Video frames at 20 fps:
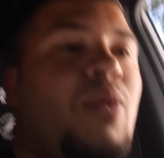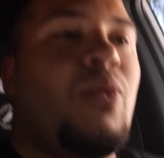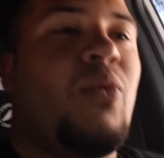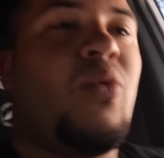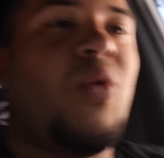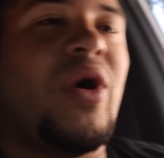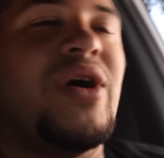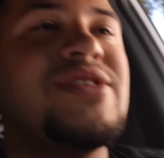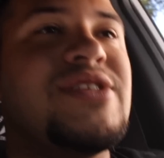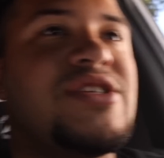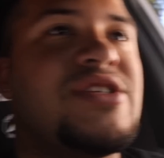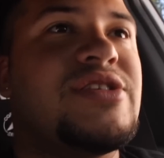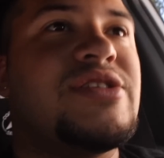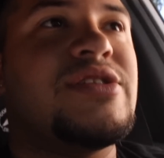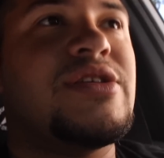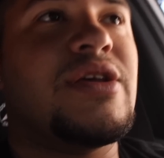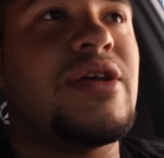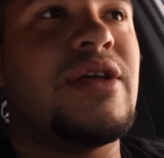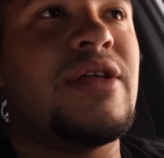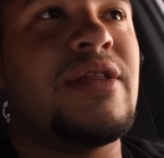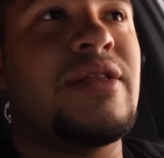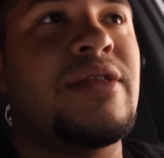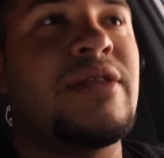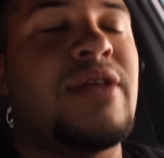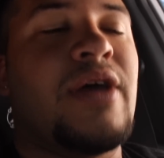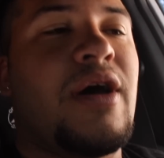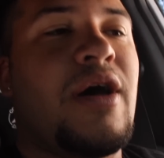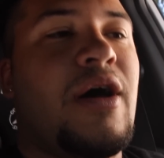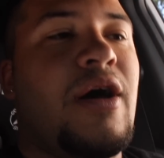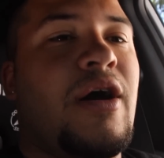once
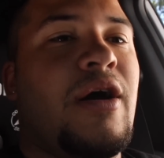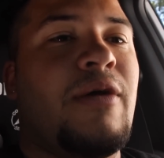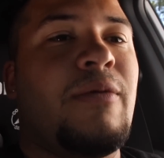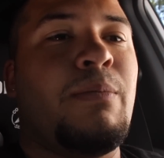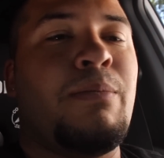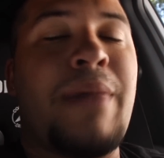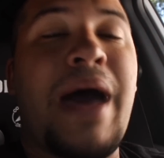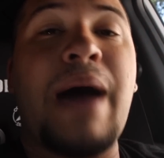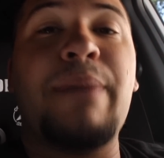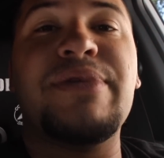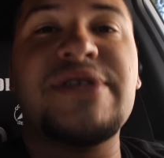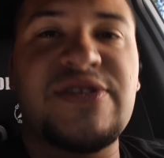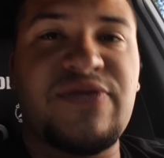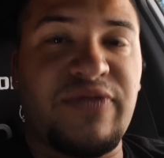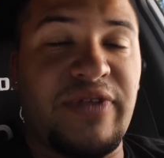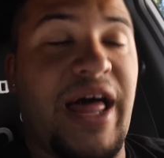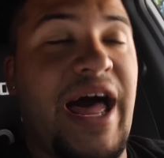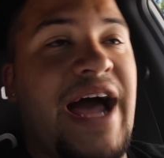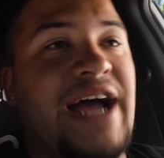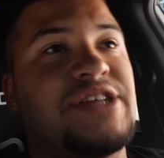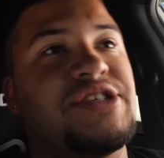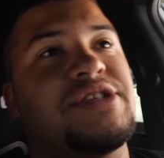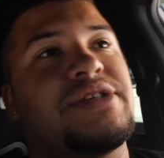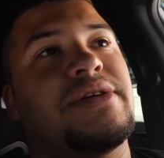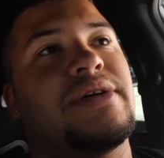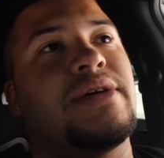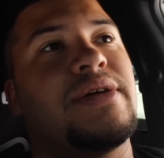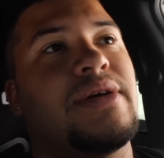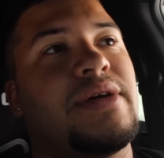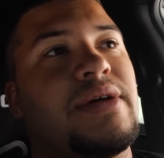the map is flashed,
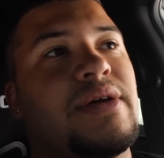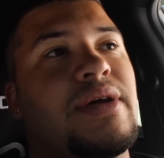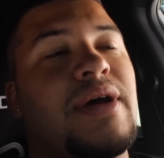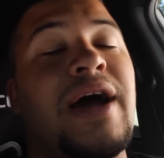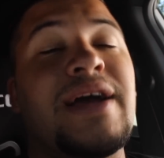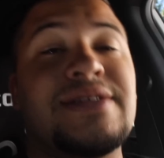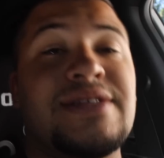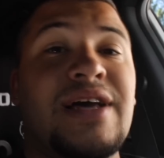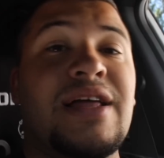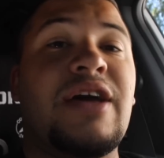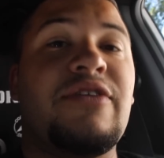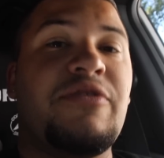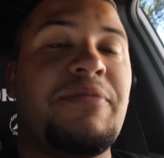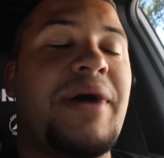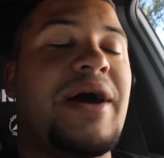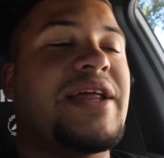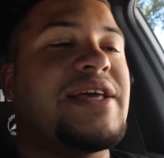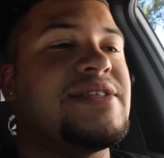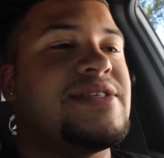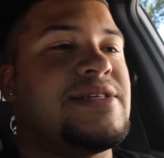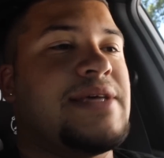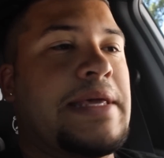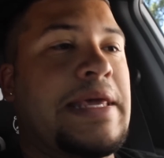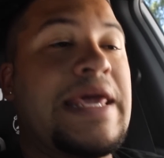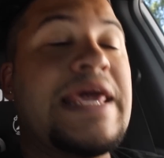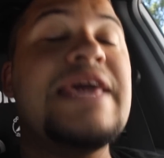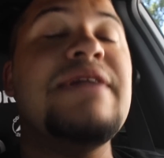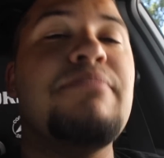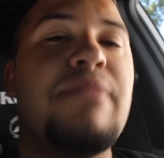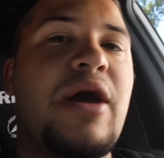I tell everybody to
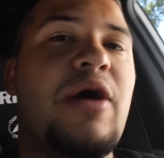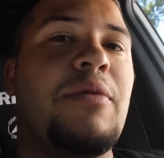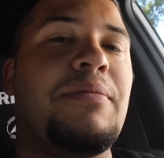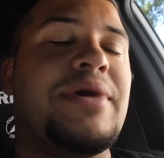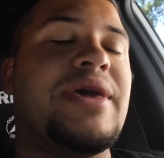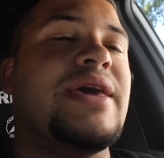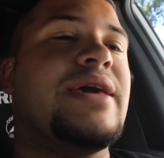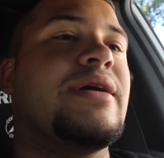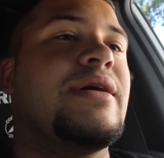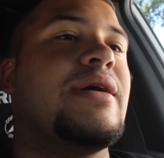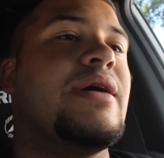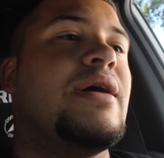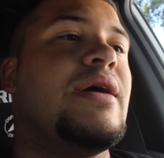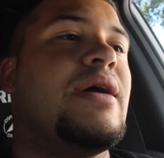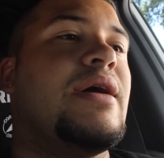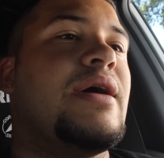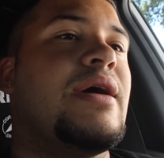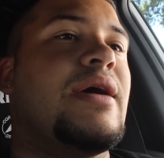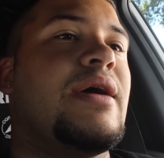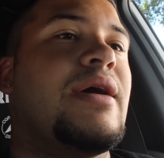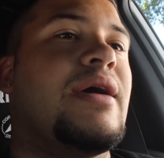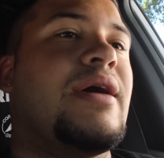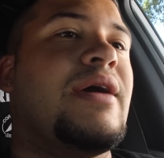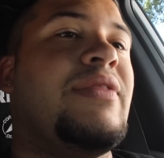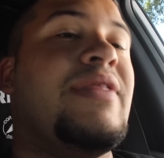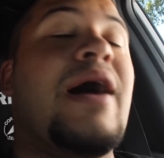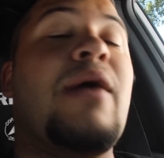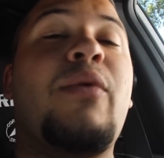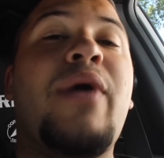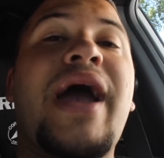email me,
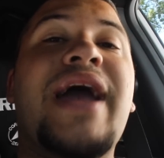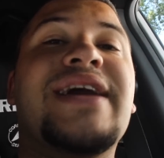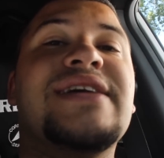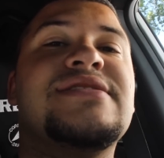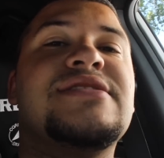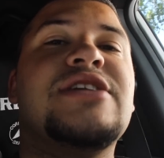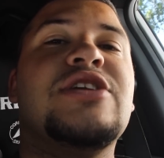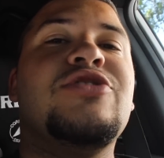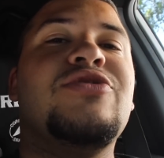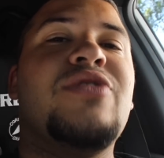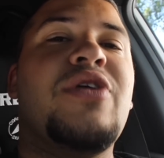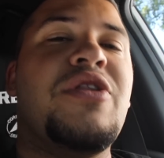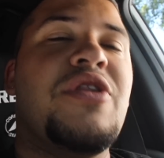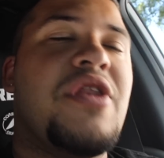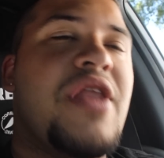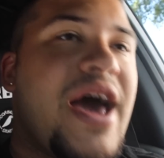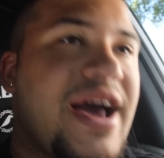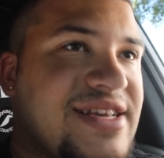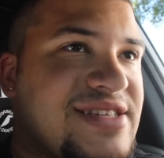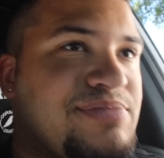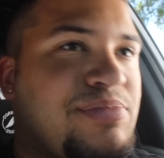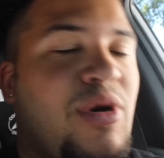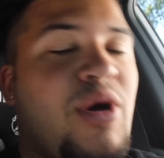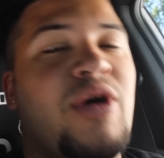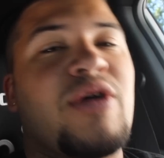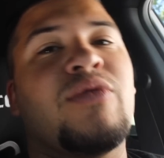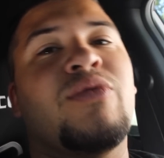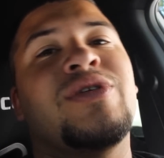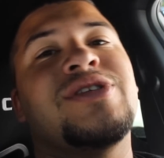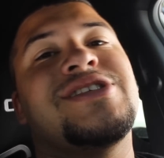and that way I can send you the next
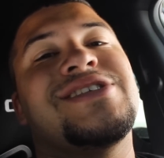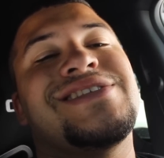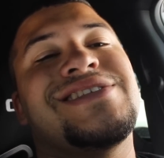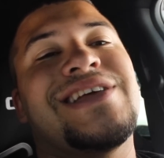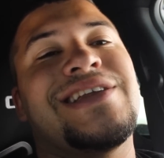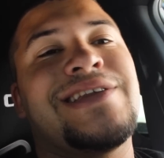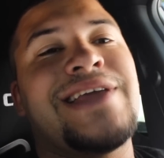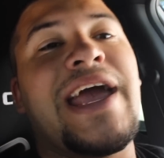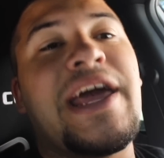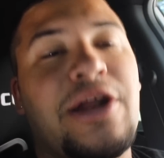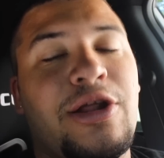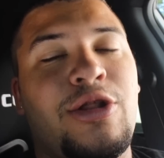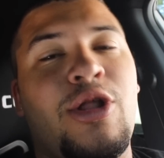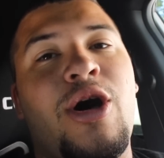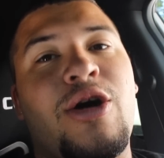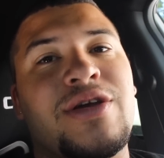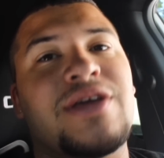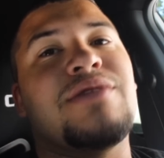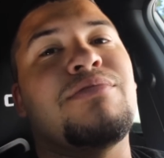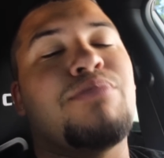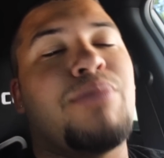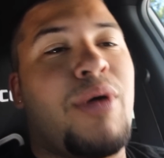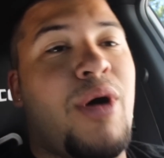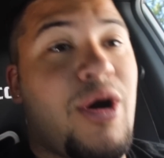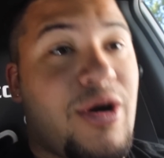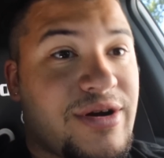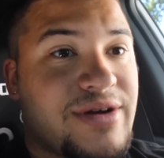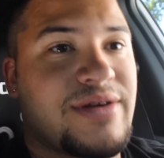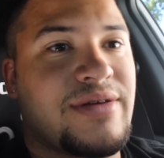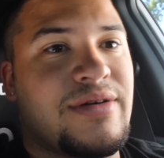part, which is the data logging
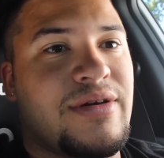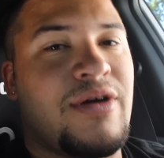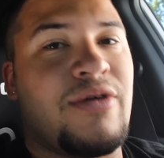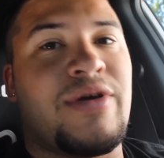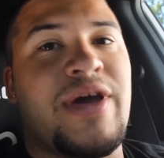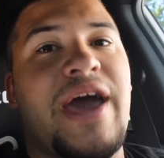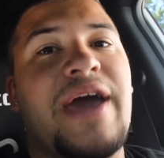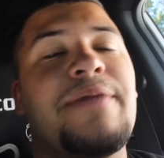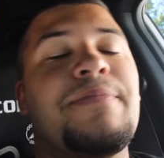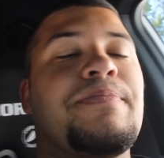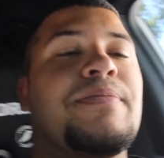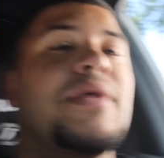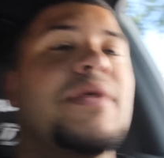part, okay?